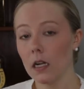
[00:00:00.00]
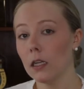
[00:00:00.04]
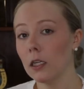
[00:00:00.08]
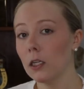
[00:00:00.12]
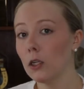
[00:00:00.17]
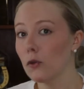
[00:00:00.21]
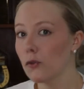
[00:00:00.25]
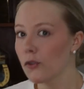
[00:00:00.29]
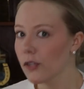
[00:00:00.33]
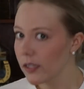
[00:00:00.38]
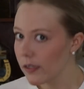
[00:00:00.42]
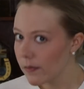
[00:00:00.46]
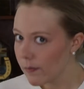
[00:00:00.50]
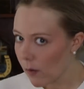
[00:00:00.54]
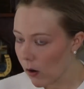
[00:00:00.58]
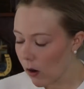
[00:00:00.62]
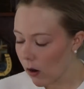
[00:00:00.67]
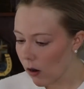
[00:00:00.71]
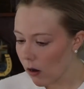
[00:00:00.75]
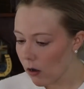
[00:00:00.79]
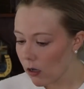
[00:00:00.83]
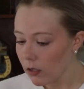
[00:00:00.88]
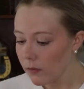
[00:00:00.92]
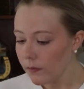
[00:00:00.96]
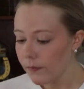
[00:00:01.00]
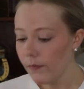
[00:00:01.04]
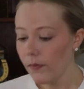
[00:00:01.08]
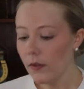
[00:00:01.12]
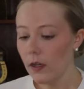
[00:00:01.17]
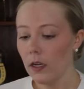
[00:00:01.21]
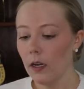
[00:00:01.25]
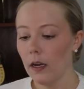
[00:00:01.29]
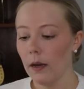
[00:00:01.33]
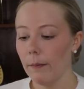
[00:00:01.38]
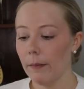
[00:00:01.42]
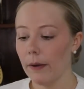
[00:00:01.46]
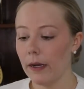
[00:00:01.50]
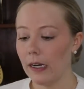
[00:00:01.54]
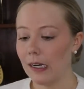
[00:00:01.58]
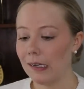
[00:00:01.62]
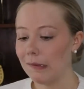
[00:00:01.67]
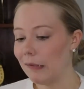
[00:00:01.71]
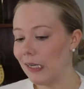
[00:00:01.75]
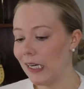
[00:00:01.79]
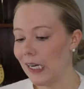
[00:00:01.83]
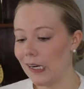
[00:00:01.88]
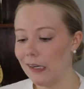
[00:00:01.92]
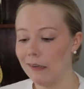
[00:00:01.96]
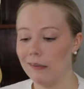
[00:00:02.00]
a little small, but I mean,